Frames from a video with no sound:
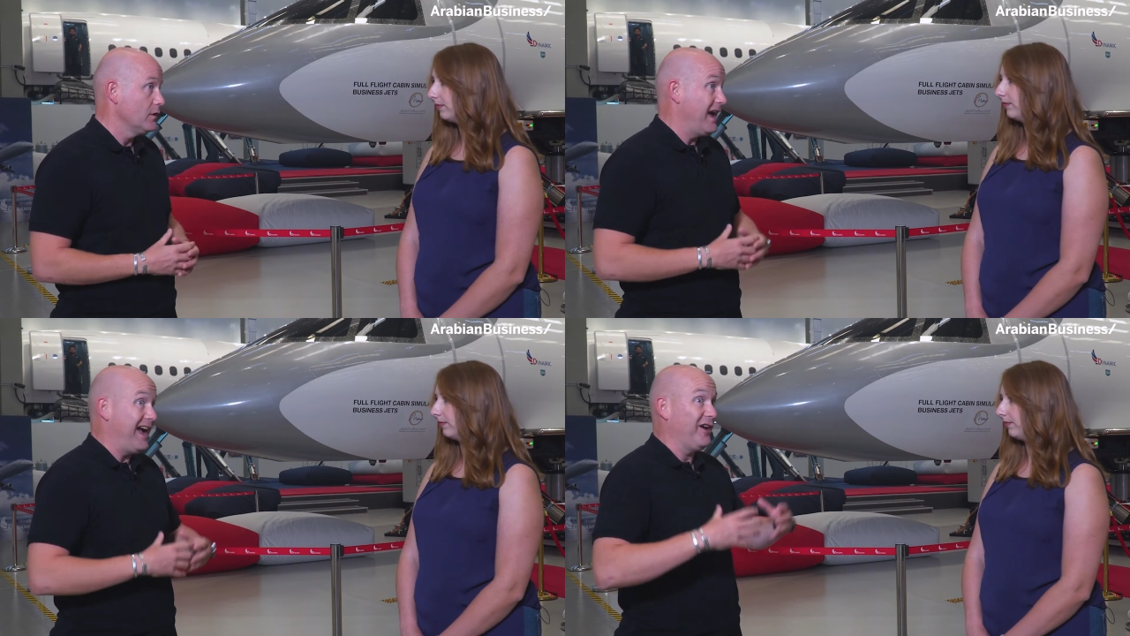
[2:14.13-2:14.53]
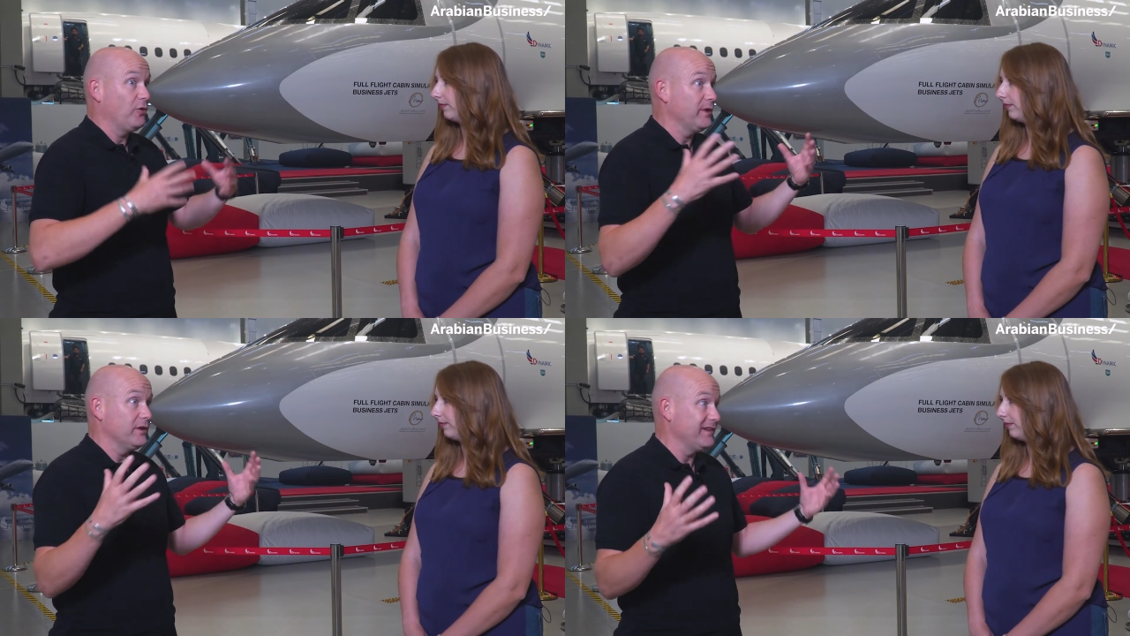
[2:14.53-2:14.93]
Speaker 1: How do
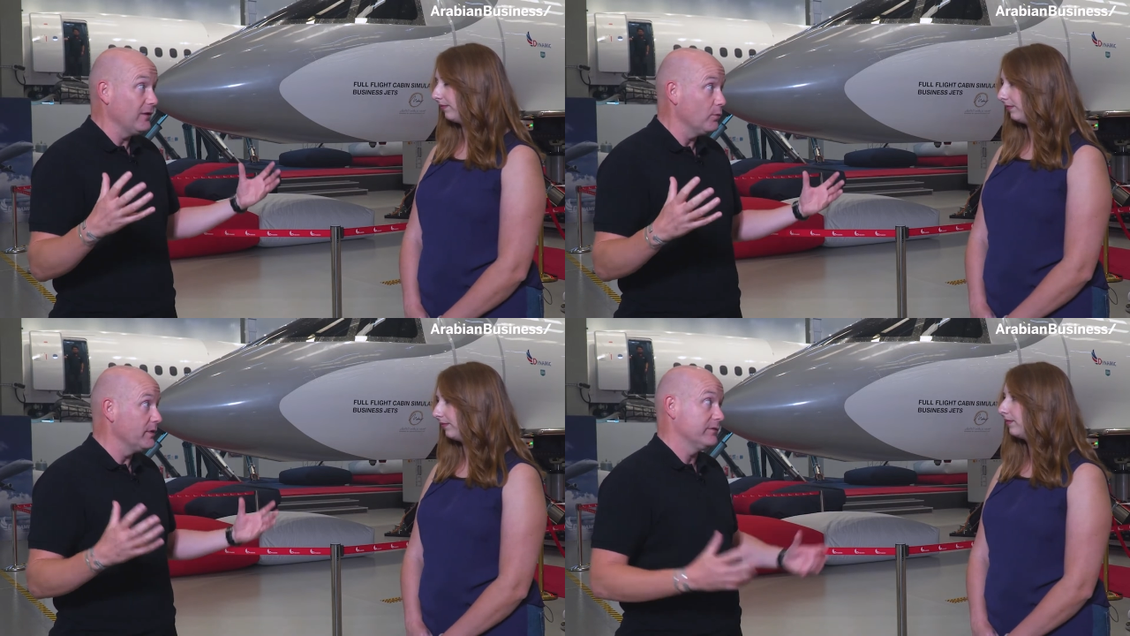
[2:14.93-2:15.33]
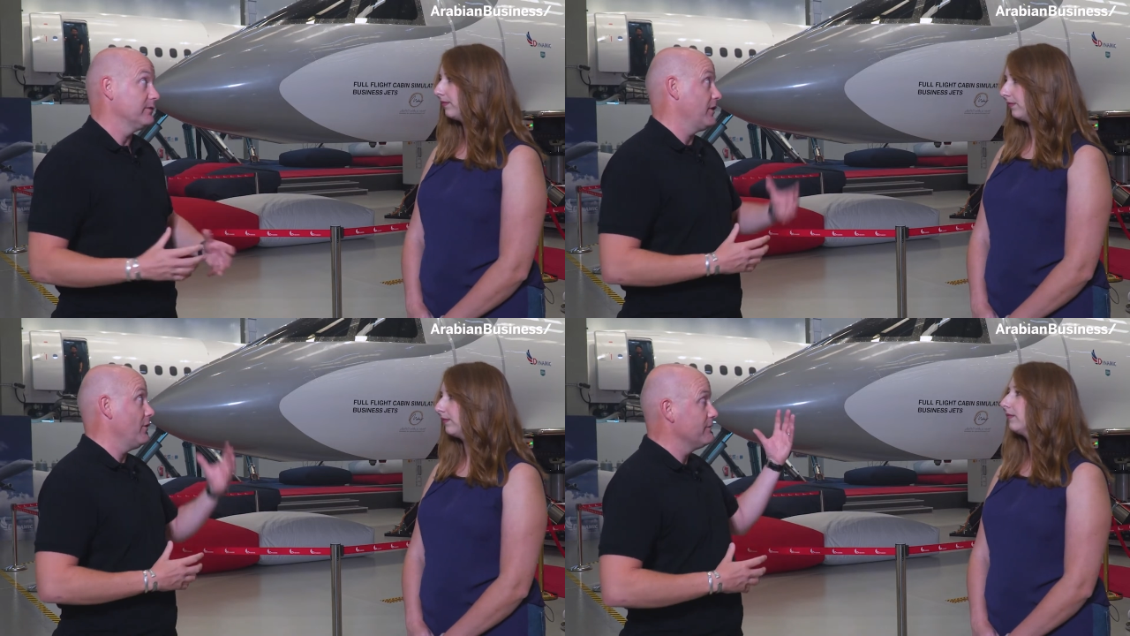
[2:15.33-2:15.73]
we deal with this?
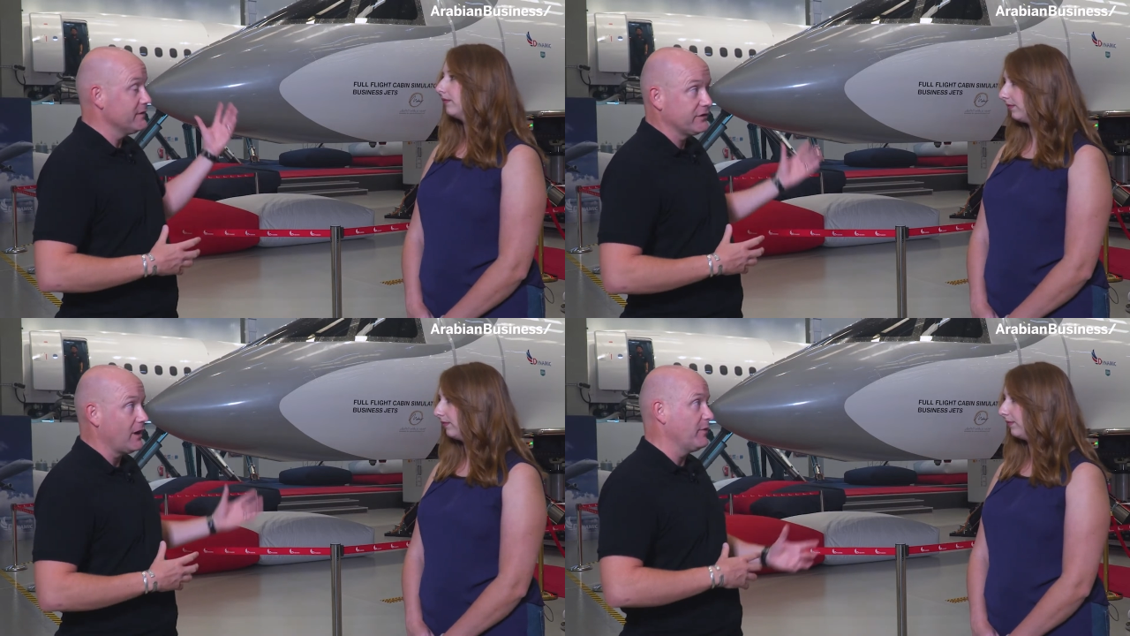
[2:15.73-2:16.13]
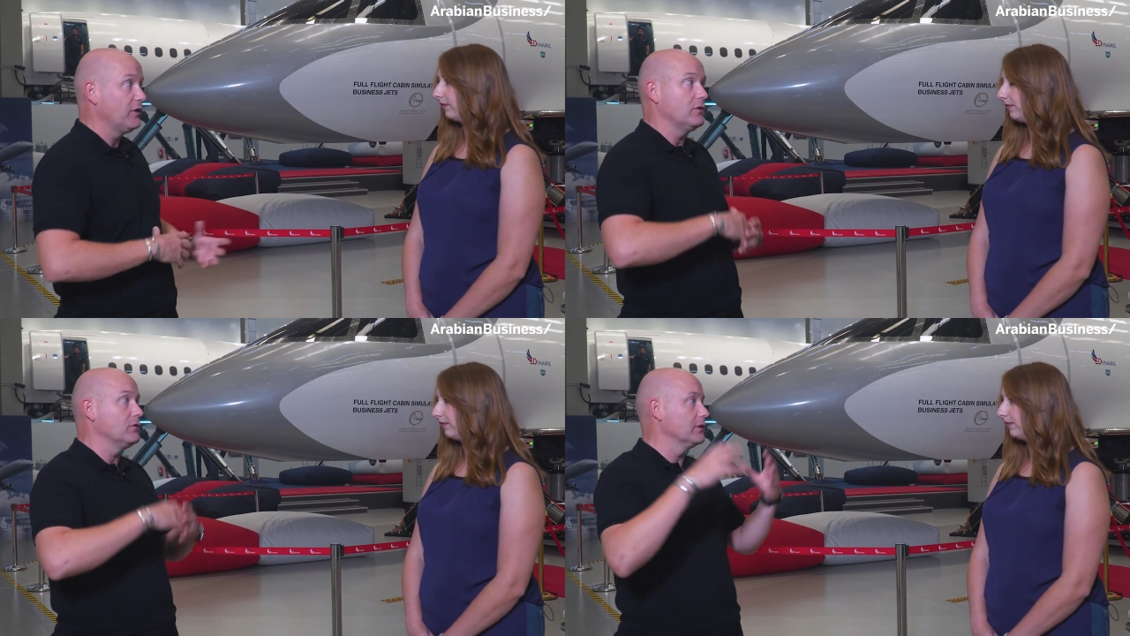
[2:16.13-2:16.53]
COVID's come
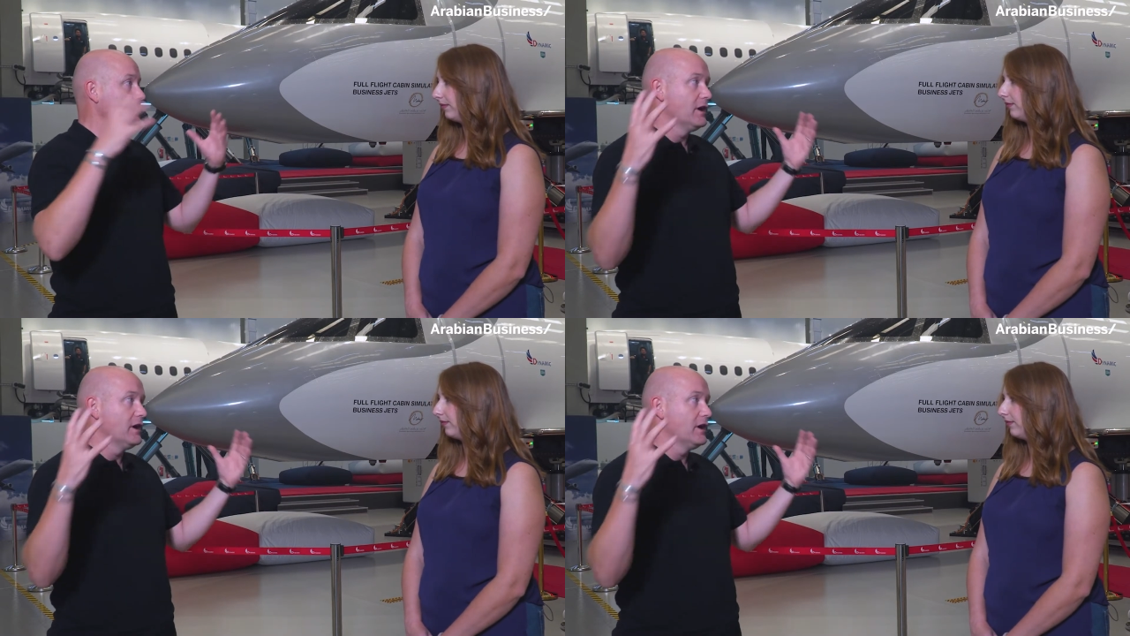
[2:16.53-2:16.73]
along,